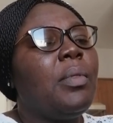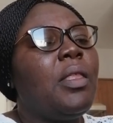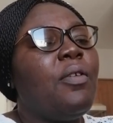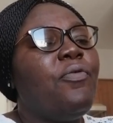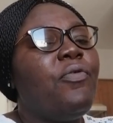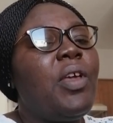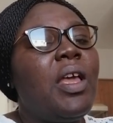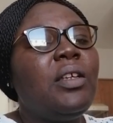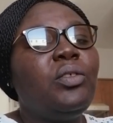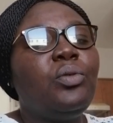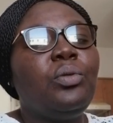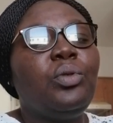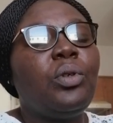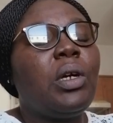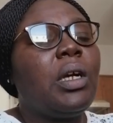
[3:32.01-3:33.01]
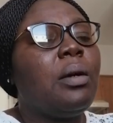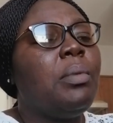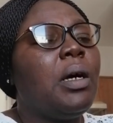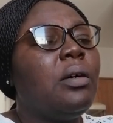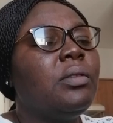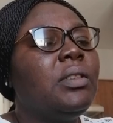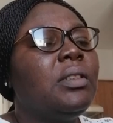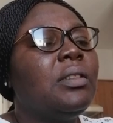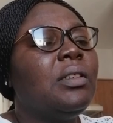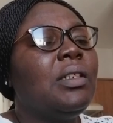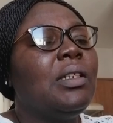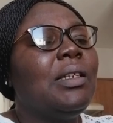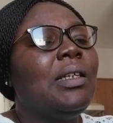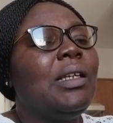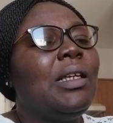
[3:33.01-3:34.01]
The first to talk about
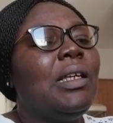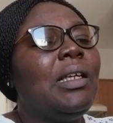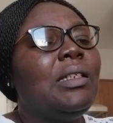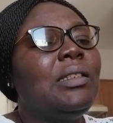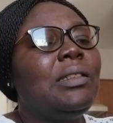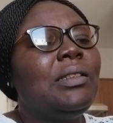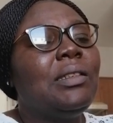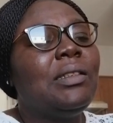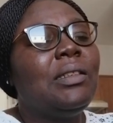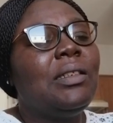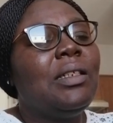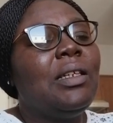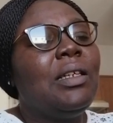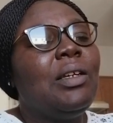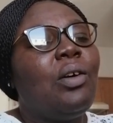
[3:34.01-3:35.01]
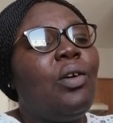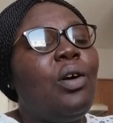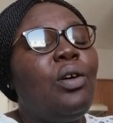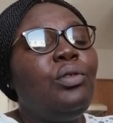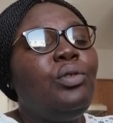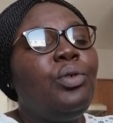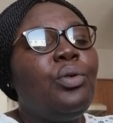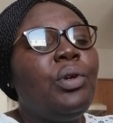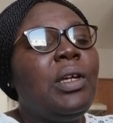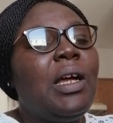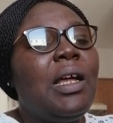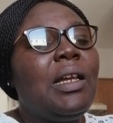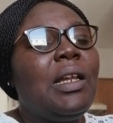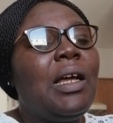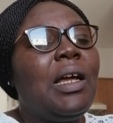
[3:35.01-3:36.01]
is, although
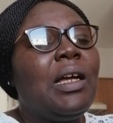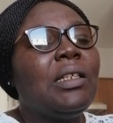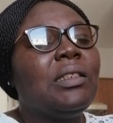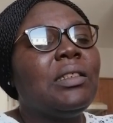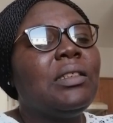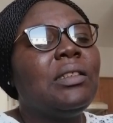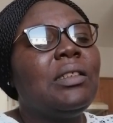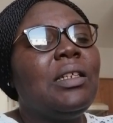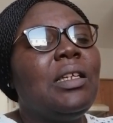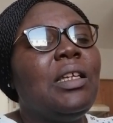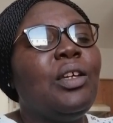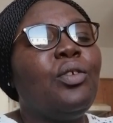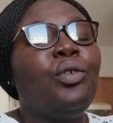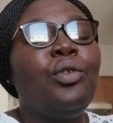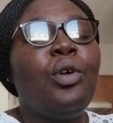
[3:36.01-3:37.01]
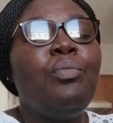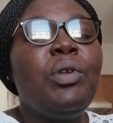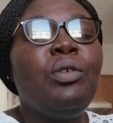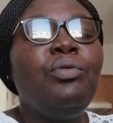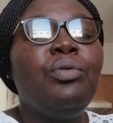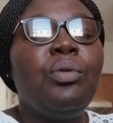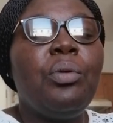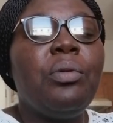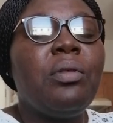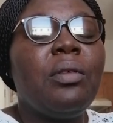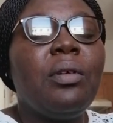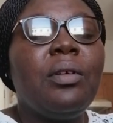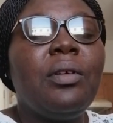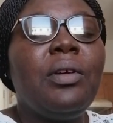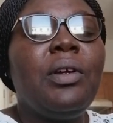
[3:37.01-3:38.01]
Ghana has economic growth,